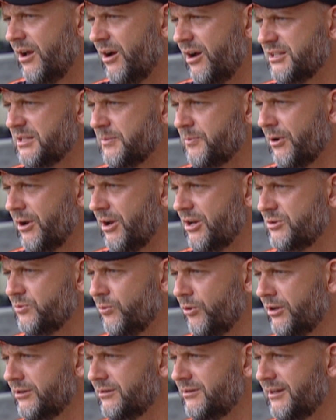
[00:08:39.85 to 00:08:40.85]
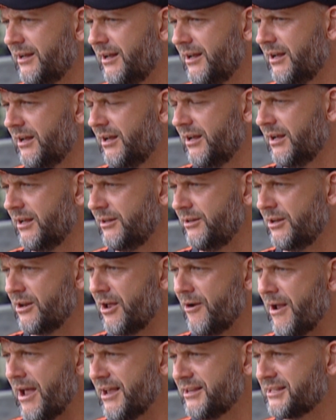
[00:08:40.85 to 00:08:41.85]
I suppose, what
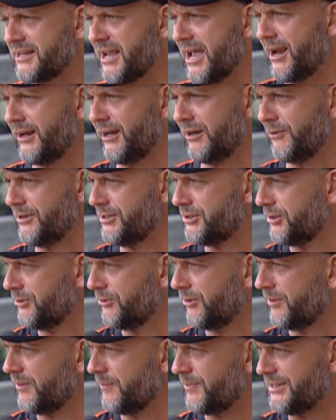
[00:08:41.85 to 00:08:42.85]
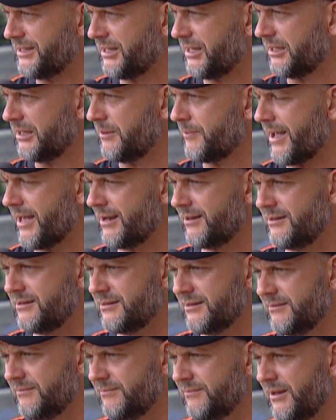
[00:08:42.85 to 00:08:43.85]
our scouting that we do on particular
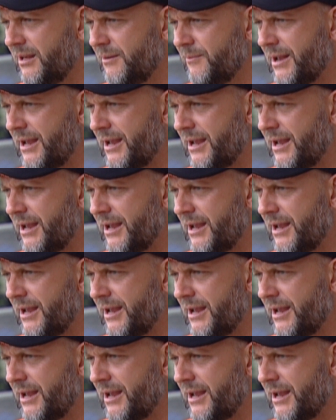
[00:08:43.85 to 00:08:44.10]
batters and